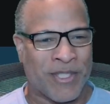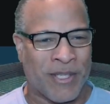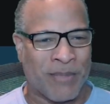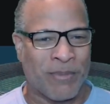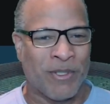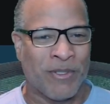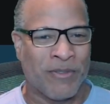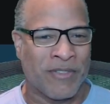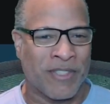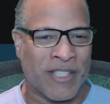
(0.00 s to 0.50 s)

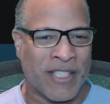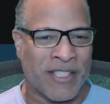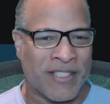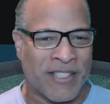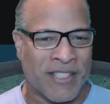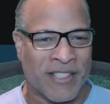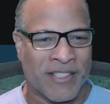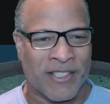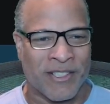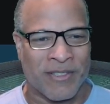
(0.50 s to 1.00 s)
move is
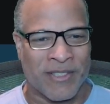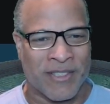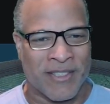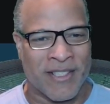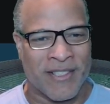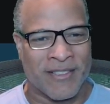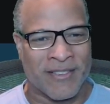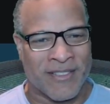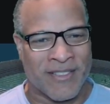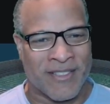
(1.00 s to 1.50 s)

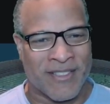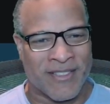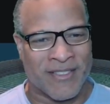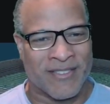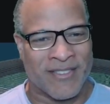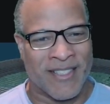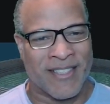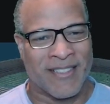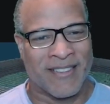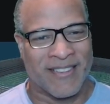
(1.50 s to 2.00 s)
$1,800.
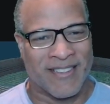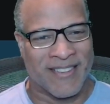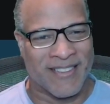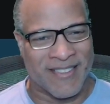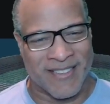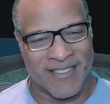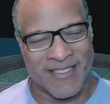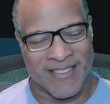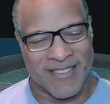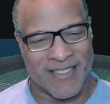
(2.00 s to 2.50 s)
So that
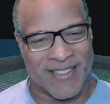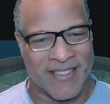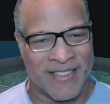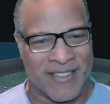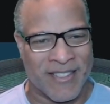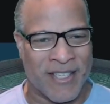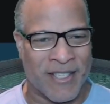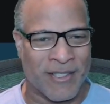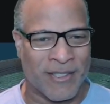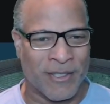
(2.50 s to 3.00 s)
it's going to
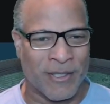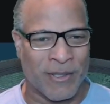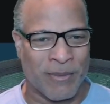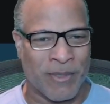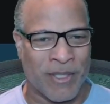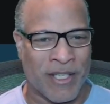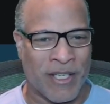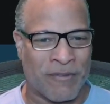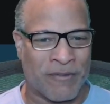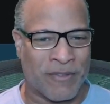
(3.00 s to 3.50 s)
take a little
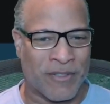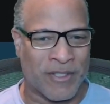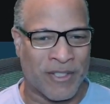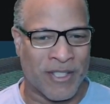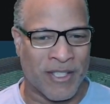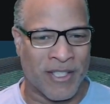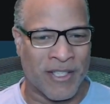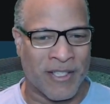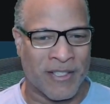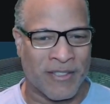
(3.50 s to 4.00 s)
bit of effort
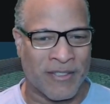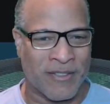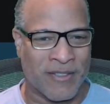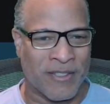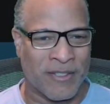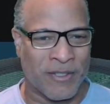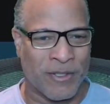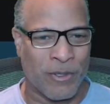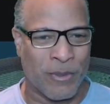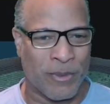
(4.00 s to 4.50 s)
to get a
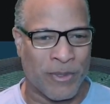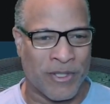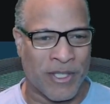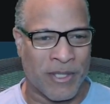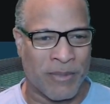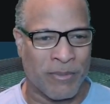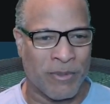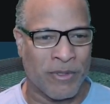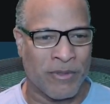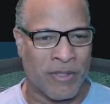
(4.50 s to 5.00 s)

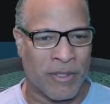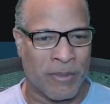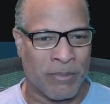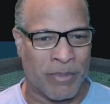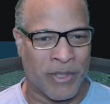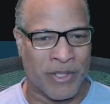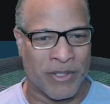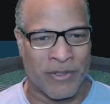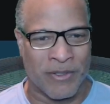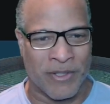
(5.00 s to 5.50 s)
2% move on
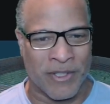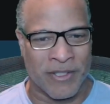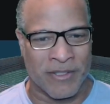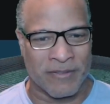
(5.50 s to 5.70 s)
Bitcoin.